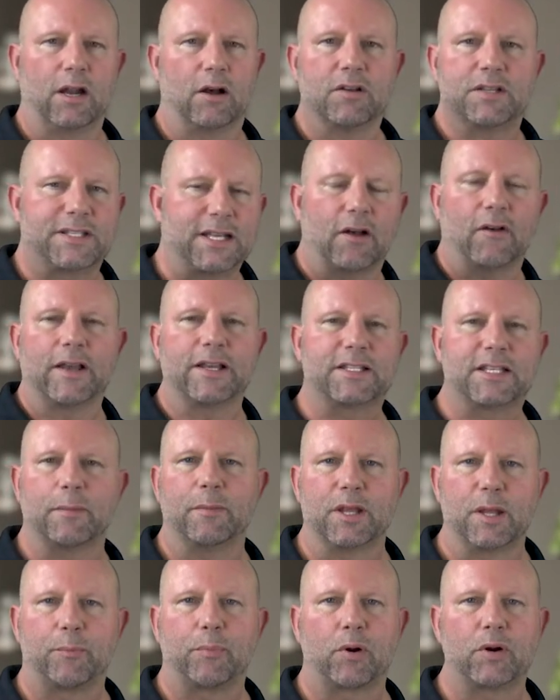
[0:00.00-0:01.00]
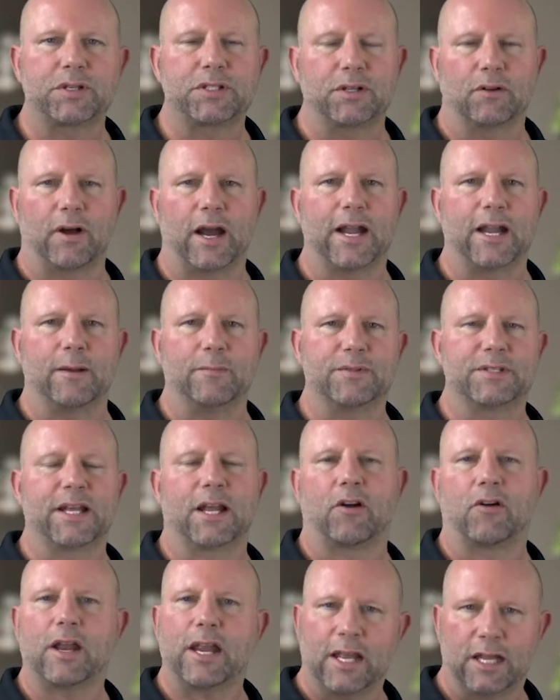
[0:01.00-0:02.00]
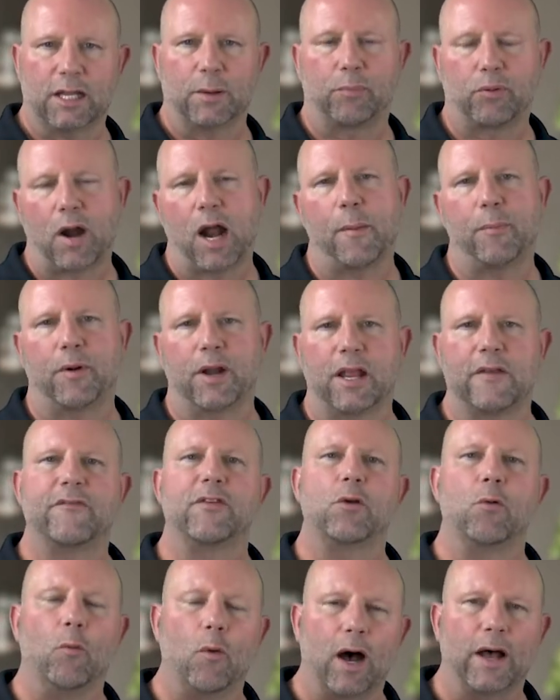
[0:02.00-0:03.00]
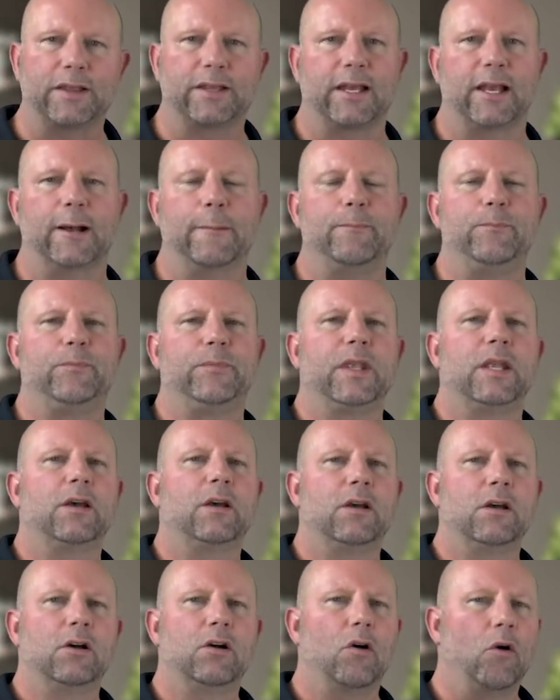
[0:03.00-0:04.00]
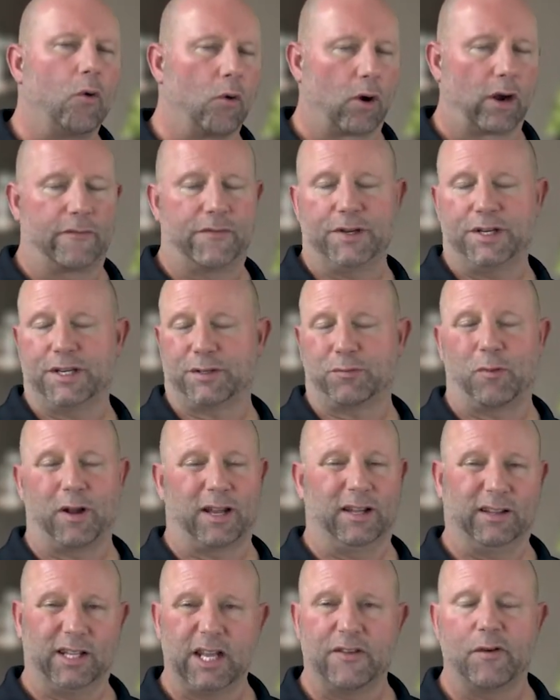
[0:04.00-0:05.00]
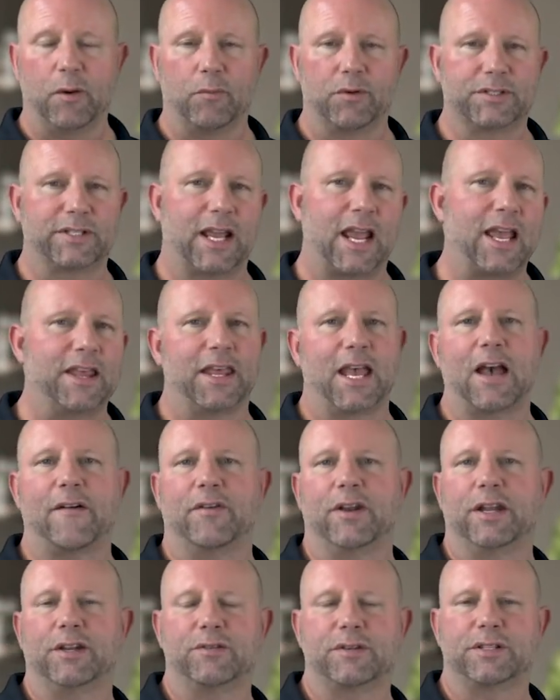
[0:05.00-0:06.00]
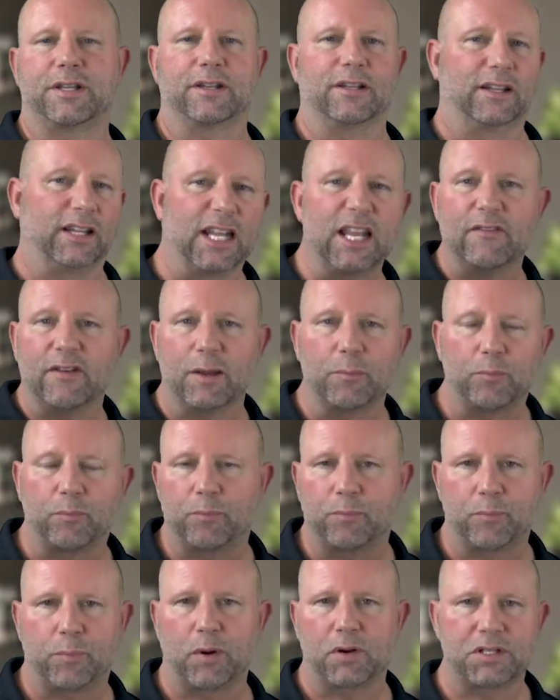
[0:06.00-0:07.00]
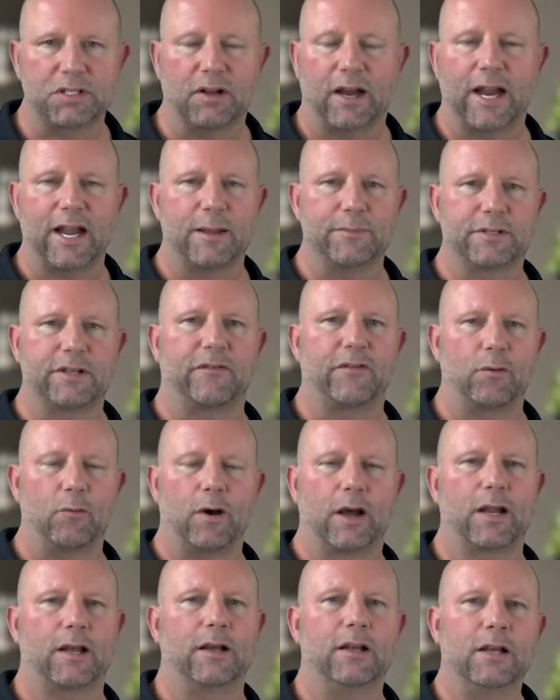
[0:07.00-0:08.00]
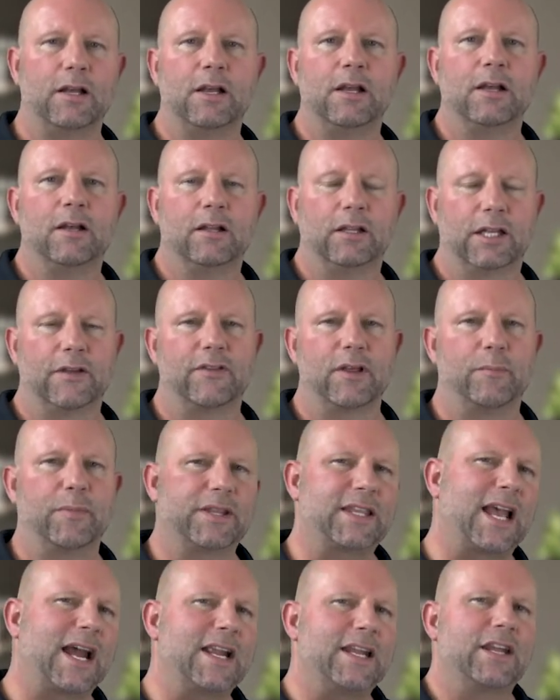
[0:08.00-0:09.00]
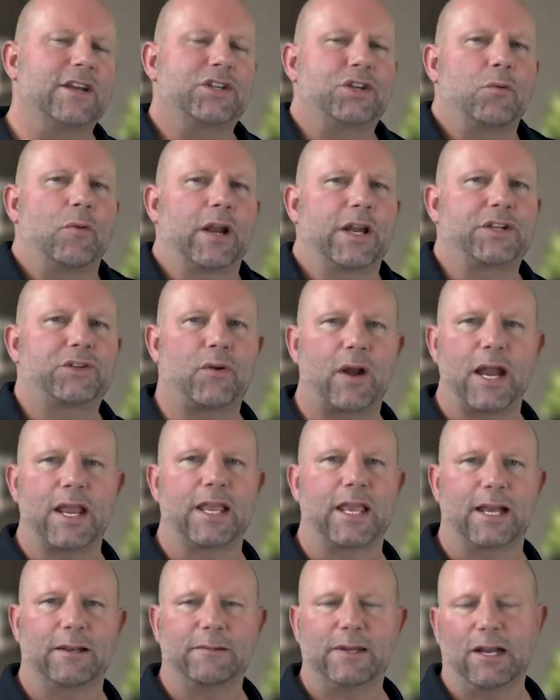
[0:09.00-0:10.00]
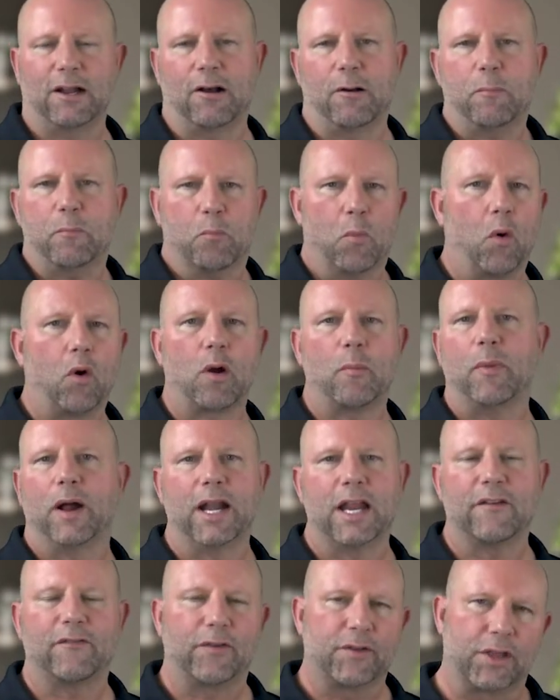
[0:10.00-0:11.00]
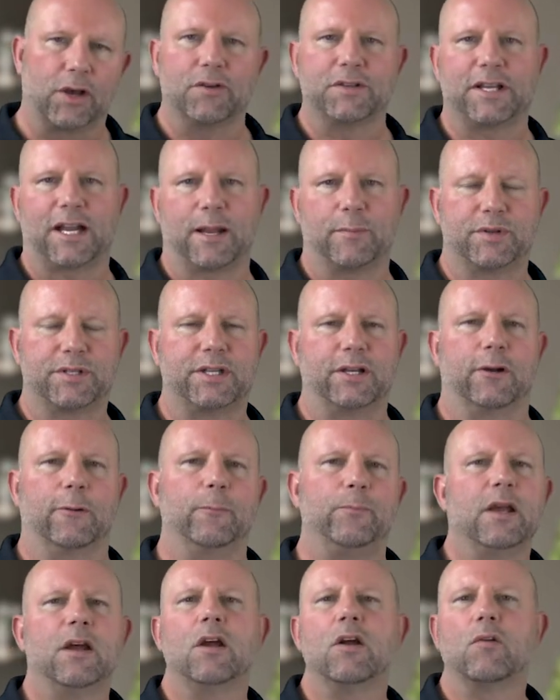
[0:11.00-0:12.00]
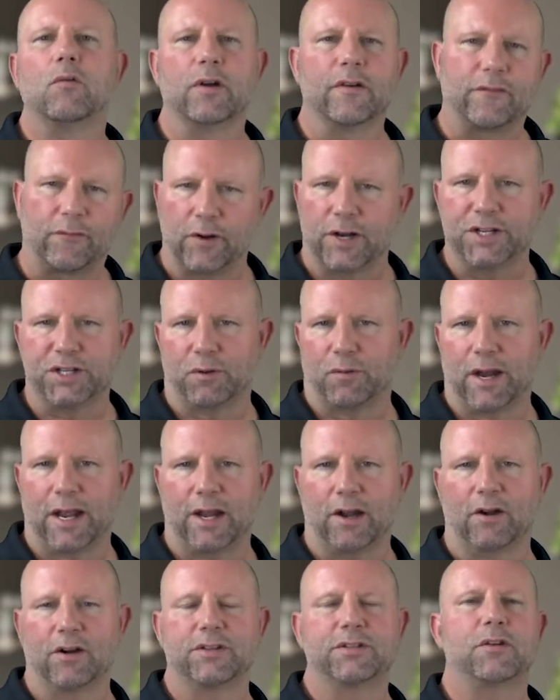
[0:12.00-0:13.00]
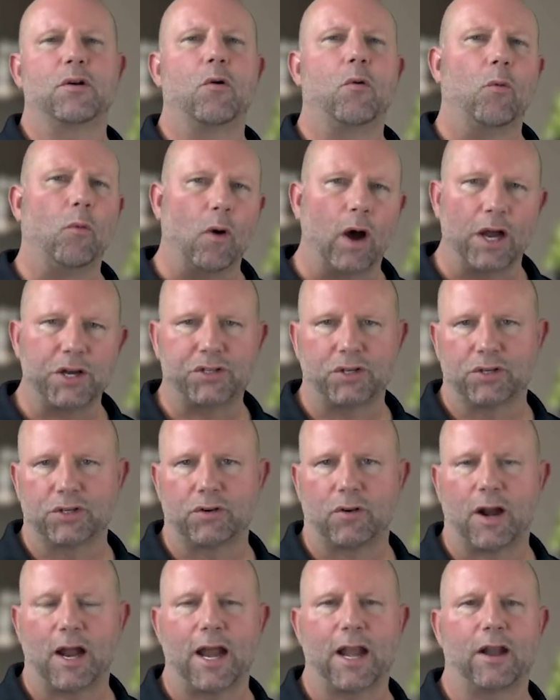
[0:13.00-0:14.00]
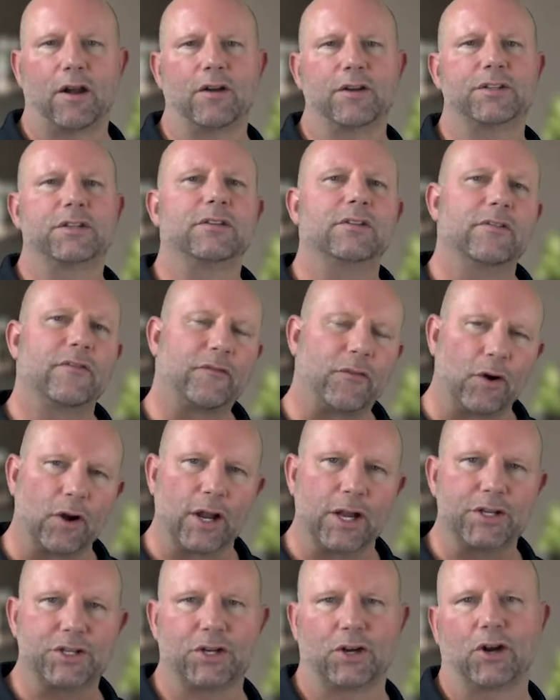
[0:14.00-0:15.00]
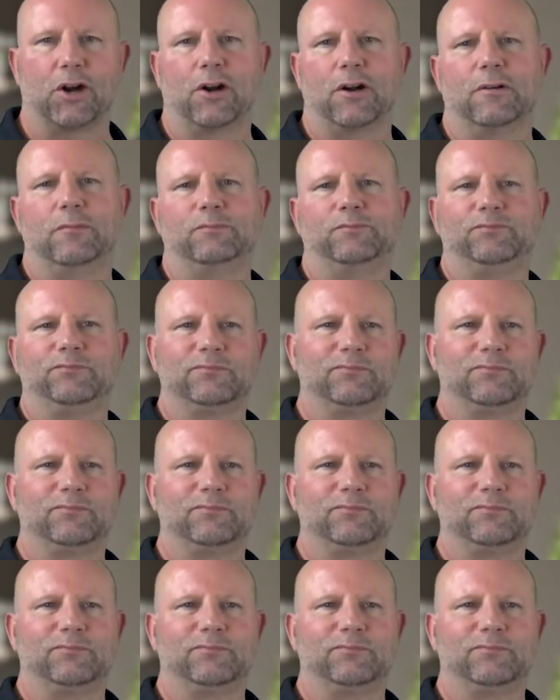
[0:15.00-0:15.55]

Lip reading: selling some of the personal items that are in the property if you want them, or if you just want to leave them, we'll say, hey, they have an interest in leaving personal items if you want to leave them. But the idea is you want to try and get, more money for those items too. Refrigerators, washer dryers, furniture,